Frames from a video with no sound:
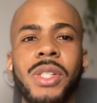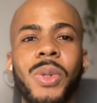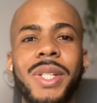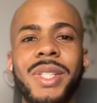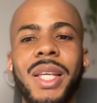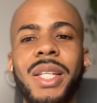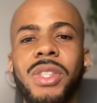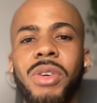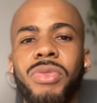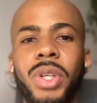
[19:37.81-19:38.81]
So it's
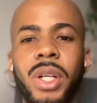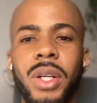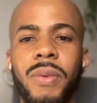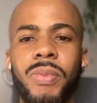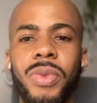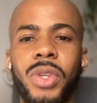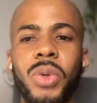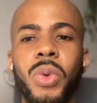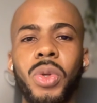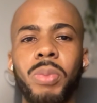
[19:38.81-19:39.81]
easier for the
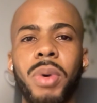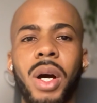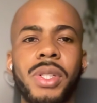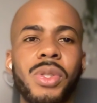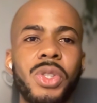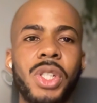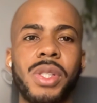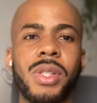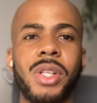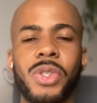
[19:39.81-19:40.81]
Google bots or
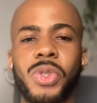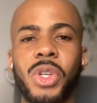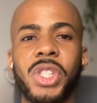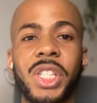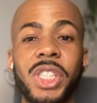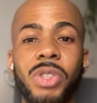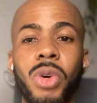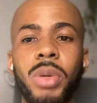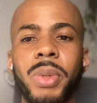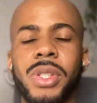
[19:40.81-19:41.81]
just the search engine
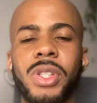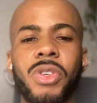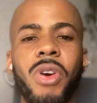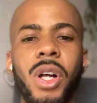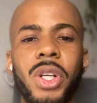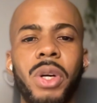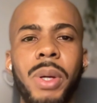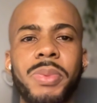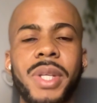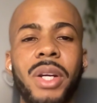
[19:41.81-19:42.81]
robots to crawl your
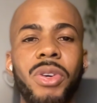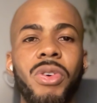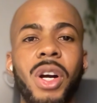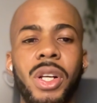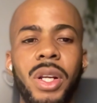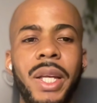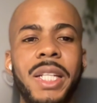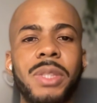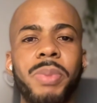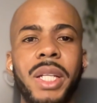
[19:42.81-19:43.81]
website or crawl
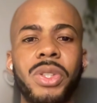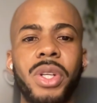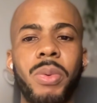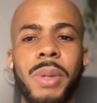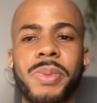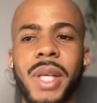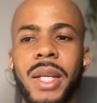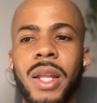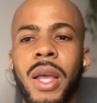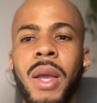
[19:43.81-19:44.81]
each page on your website.